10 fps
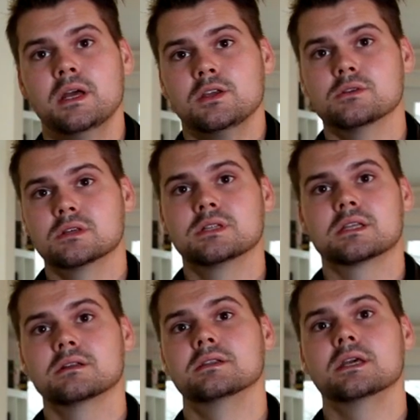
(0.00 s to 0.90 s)
You can
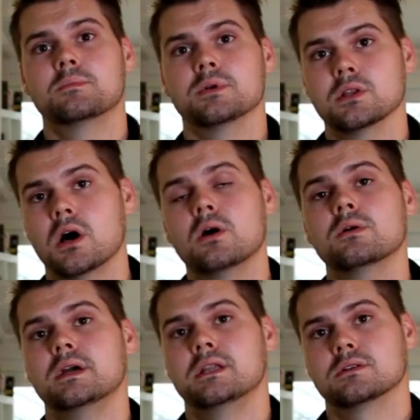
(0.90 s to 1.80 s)
click the link
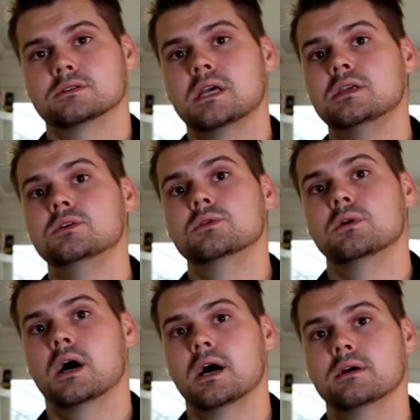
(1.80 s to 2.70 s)
below and it'll take you
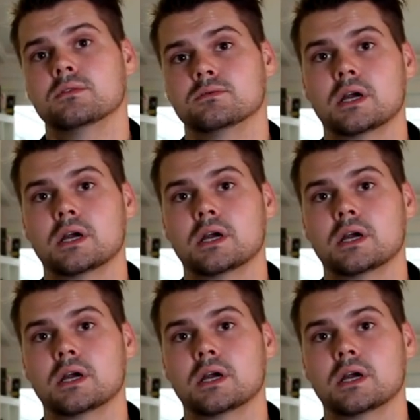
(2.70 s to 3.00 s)
uh,